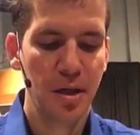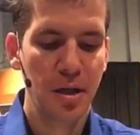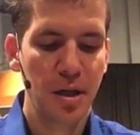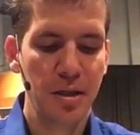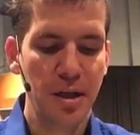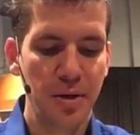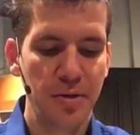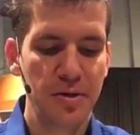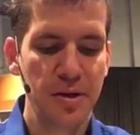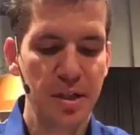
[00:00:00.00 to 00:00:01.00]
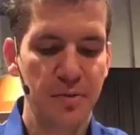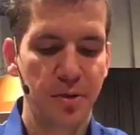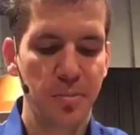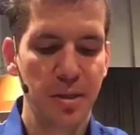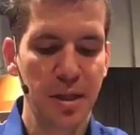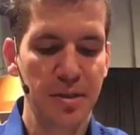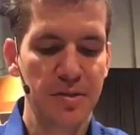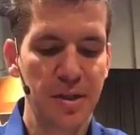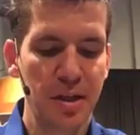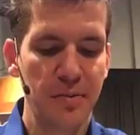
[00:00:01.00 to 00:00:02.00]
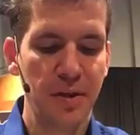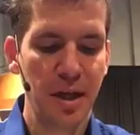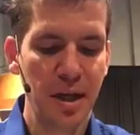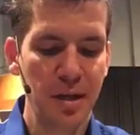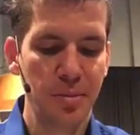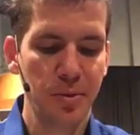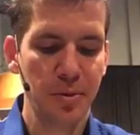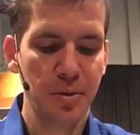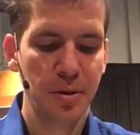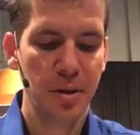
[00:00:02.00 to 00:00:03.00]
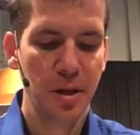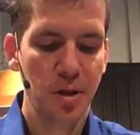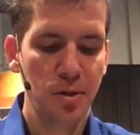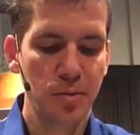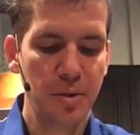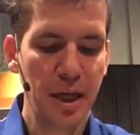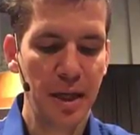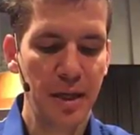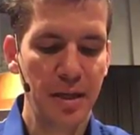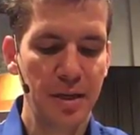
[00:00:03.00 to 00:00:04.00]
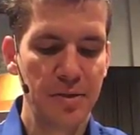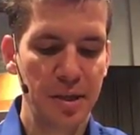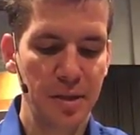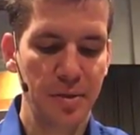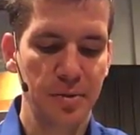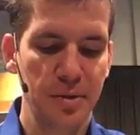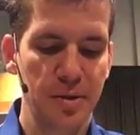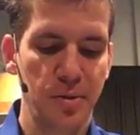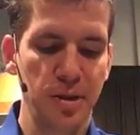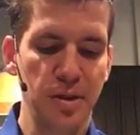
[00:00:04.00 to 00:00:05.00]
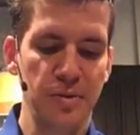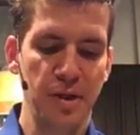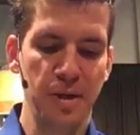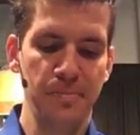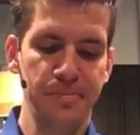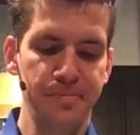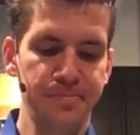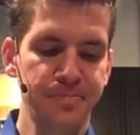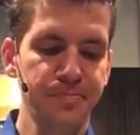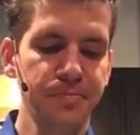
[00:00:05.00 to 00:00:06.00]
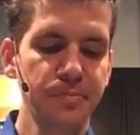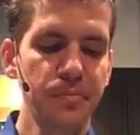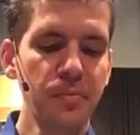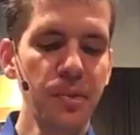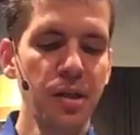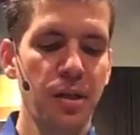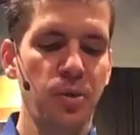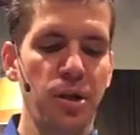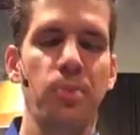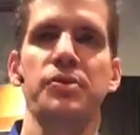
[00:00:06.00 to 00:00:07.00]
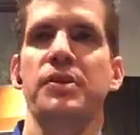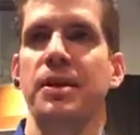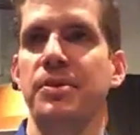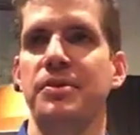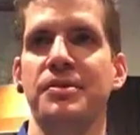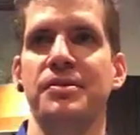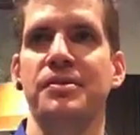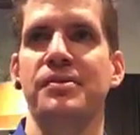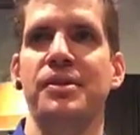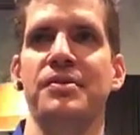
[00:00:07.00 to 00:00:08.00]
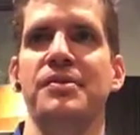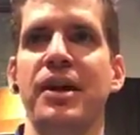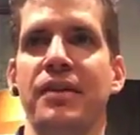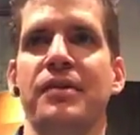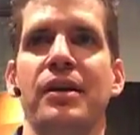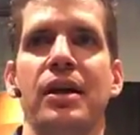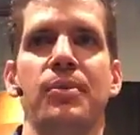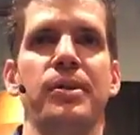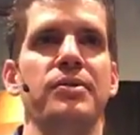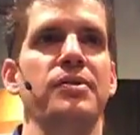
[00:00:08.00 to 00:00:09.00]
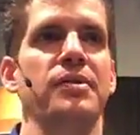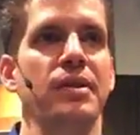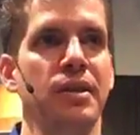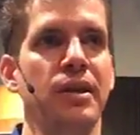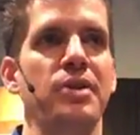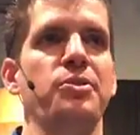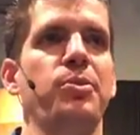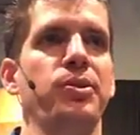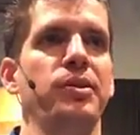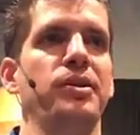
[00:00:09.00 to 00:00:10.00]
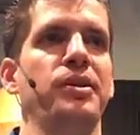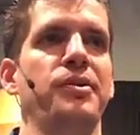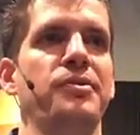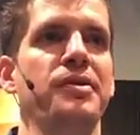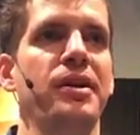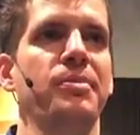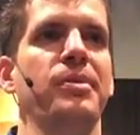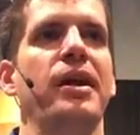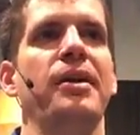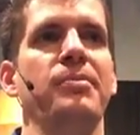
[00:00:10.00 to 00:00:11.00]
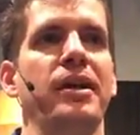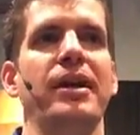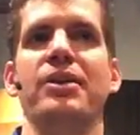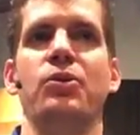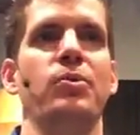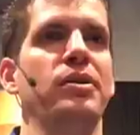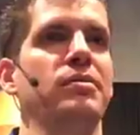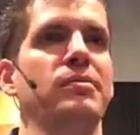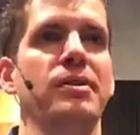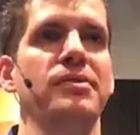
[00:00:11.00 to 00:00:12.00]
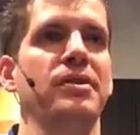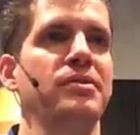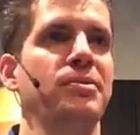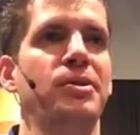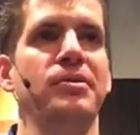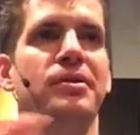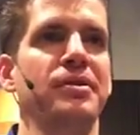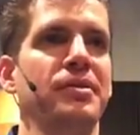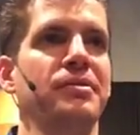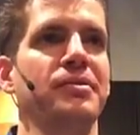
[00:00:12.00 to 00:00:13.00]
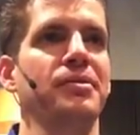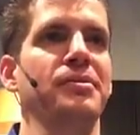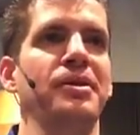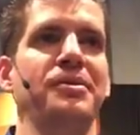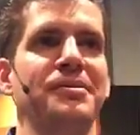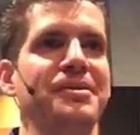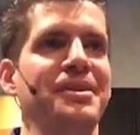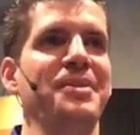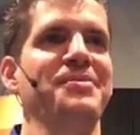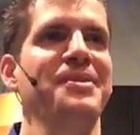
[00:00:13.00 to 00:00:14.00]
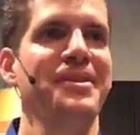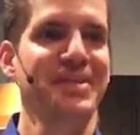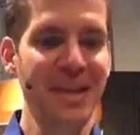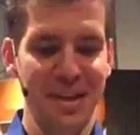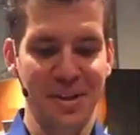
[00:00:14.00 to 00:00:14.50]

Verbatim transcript: another seed for me instead of Abel, whom Cain has killed, is what she said. And we almost named our son Seth, because it, God's appointed another son. But I'm like, I don't want my sons to murder each other, so I don't want to name him Seth.